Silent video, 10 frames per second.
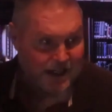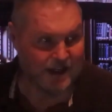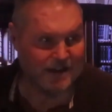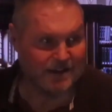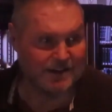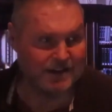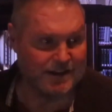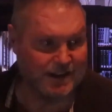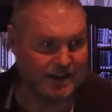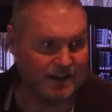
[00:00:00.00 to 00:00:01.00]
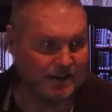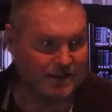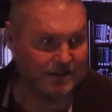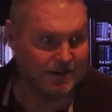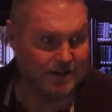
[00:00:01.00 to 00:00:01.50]
The reality
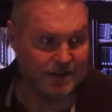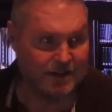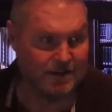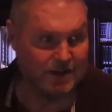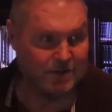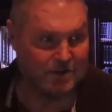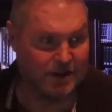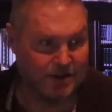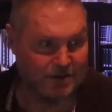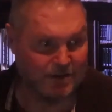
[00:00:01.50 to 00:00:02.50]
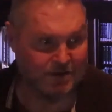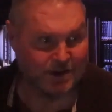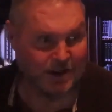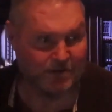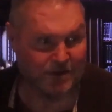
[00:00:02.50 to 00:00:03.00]
is, there is no
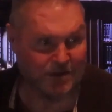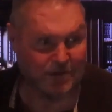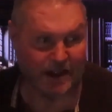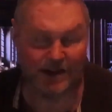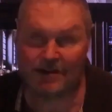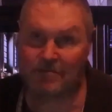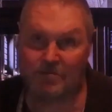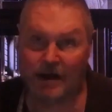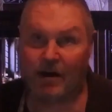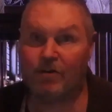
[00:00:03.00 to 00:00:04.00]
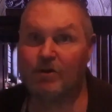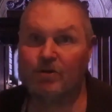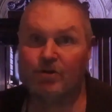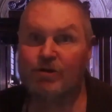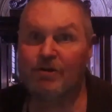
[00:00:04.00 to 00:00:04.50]
guilt of sin for the man to
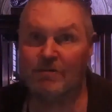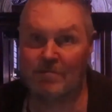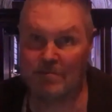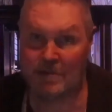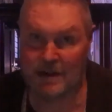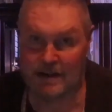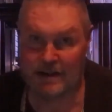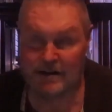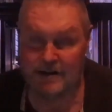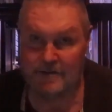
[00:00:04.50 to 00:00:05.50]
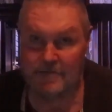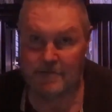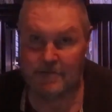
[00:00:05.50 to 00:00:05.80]
bear. There shouldn't be.